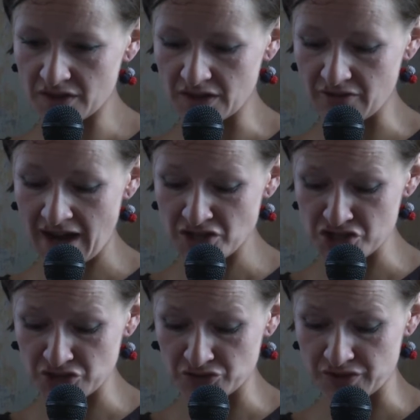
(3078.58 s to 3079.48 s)

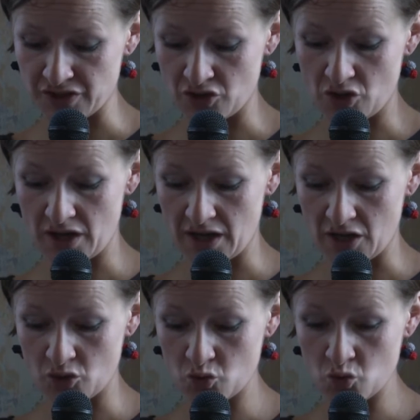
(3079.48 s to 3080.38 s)
grandchildren
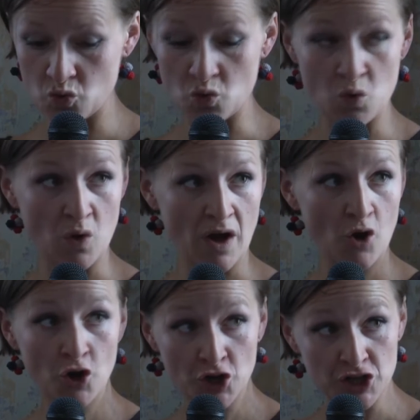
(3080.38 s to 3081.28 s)
who
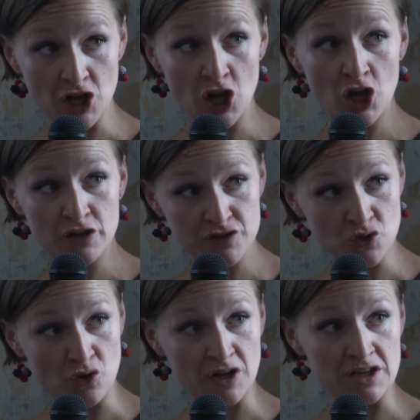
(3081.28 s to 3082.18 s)
heard a lot of
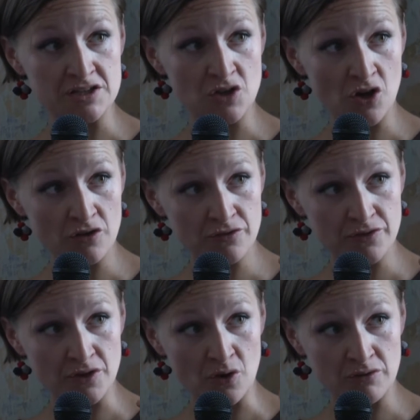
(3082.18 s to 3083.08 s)
stories of
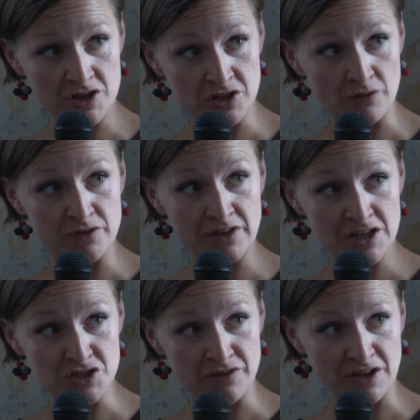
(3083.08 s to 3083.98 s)
the origin of the
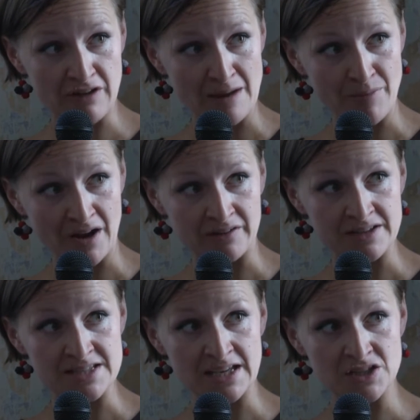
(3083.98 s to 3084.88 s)
village of their
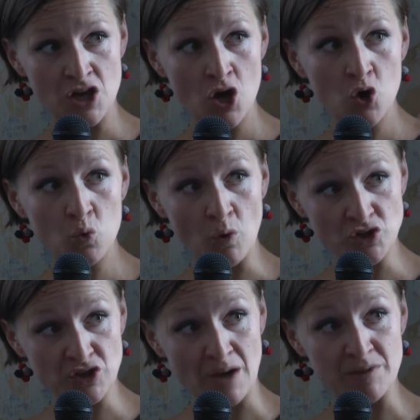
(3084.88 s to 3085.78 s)
grandparents and who want
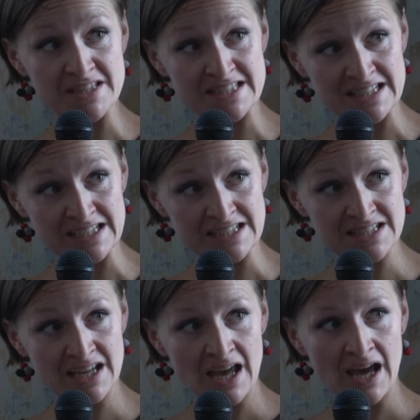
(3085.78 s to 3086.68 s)
to come and see it,
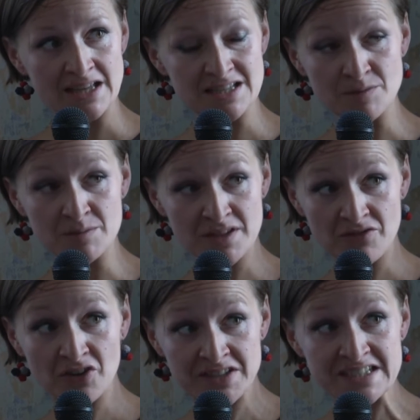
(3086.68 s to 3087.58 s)
and sometimes have
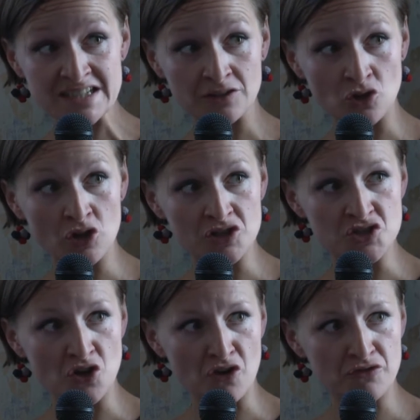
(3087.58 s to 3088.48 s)
very detailed
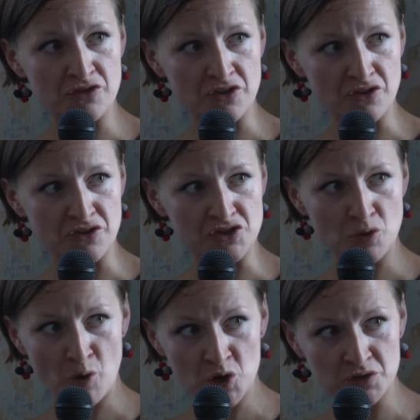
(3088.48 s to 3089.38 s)
knowledge of the
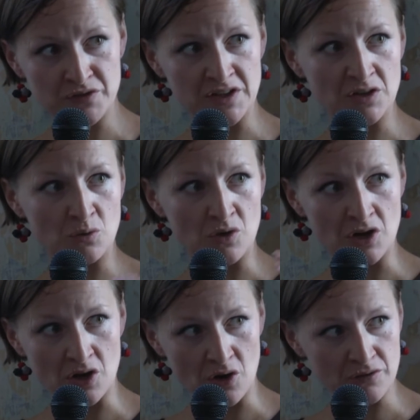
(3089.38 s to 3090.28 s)
topography
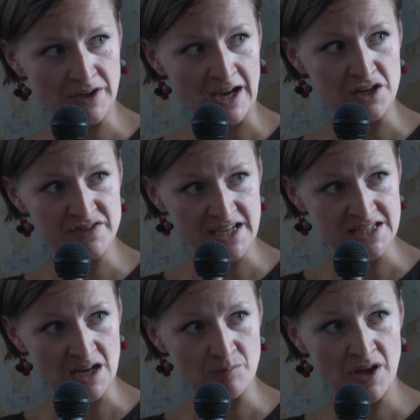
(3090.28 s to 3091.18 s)
or of the kind of
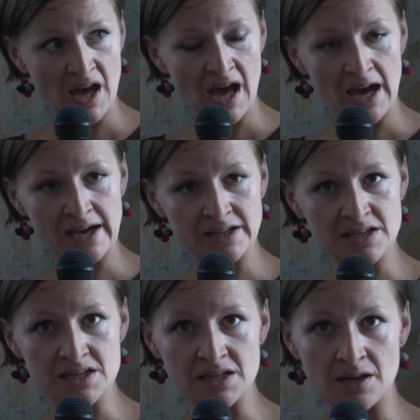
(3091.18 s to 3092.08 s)
setup.
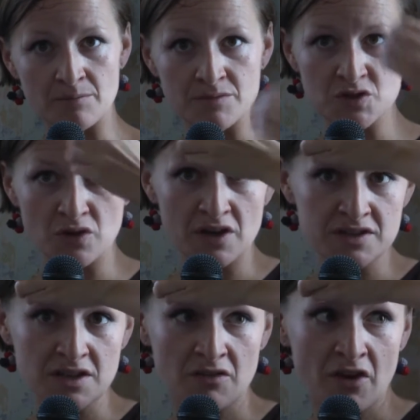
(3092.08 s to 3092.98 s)
And so
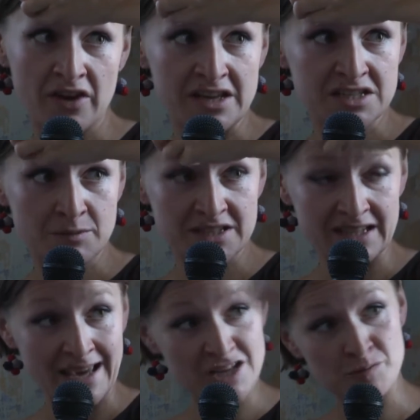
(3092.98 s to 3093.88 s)
there's a very intimate
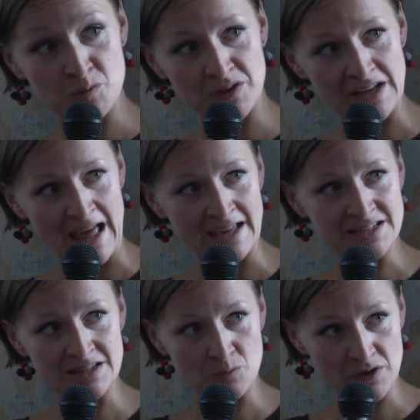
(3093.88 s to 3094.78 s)
engagement with the land
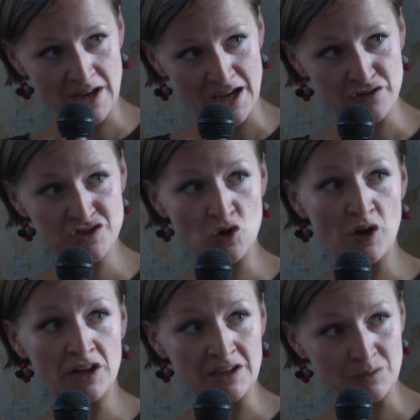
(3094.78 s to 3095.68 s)
and with the kind of
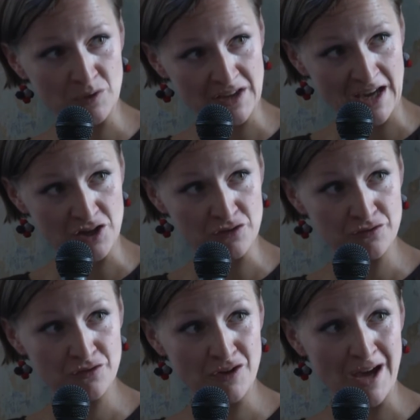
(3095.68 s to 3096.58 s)
soil and with the kind of,
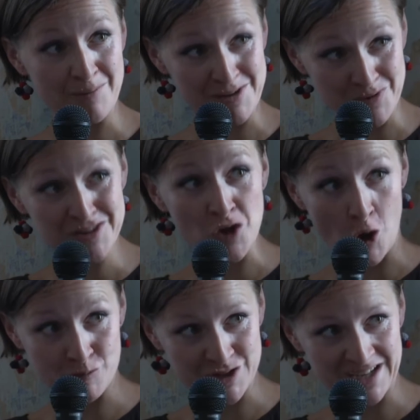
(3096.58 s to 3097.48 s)
with the
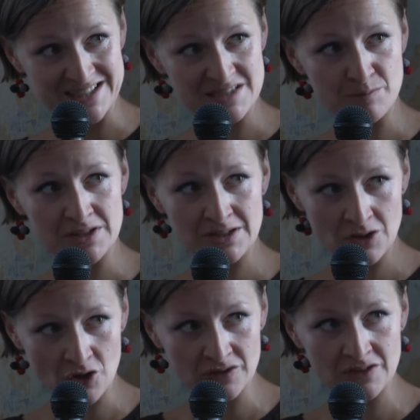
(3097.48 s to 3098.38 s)
objects, but
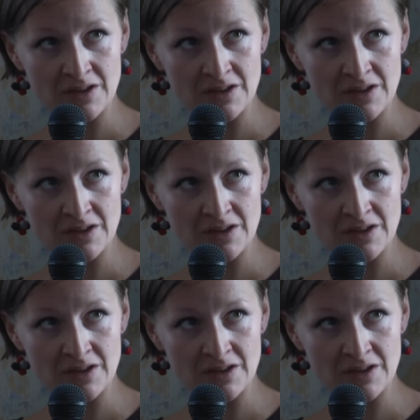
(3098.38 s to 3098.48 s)
not,